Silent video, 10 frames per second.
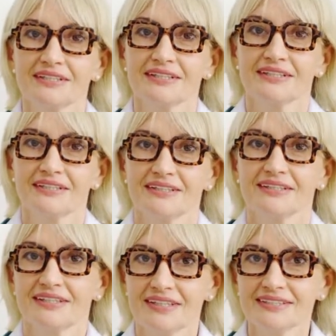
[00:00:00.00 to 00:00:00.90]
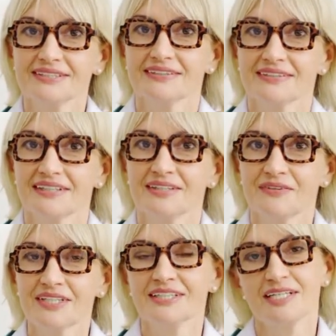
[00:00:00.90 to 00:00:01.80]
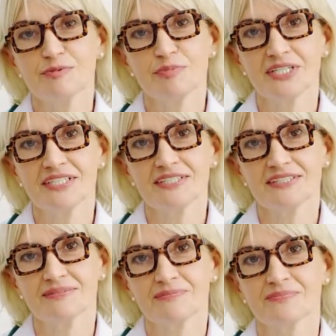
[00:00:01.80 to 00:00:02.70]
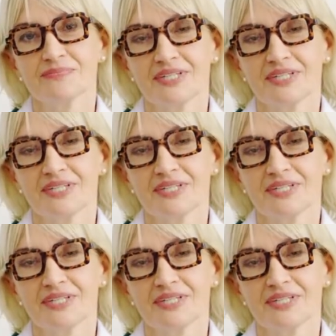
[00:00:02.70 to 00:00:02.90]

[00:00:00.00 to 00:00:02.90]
I don't know how to shave. I just keep it hairy because I